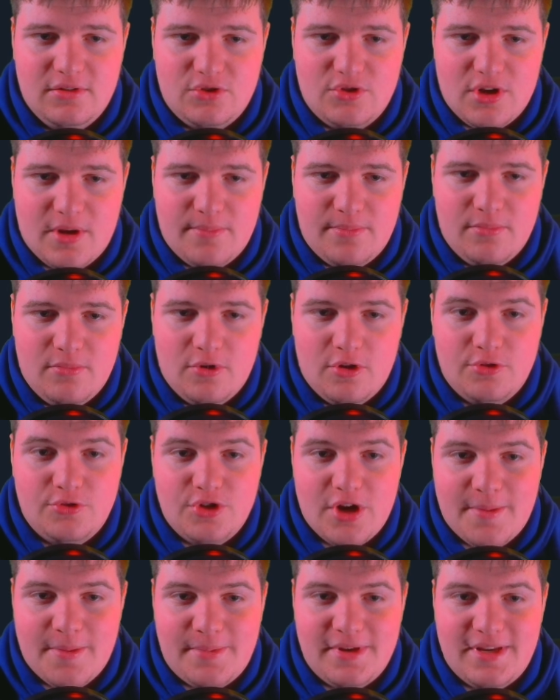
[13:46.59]
drop
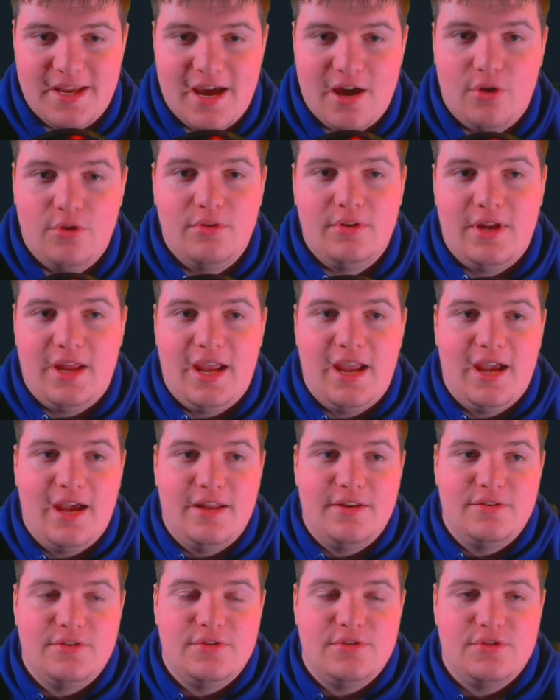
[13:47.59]
it down,
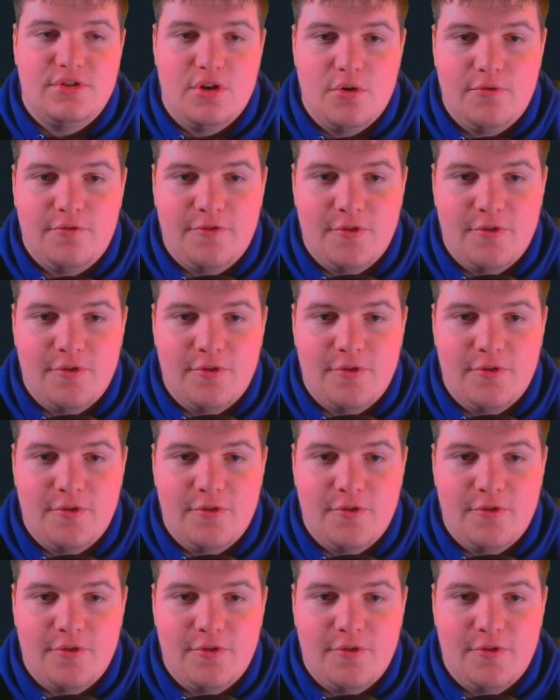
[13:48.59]
and so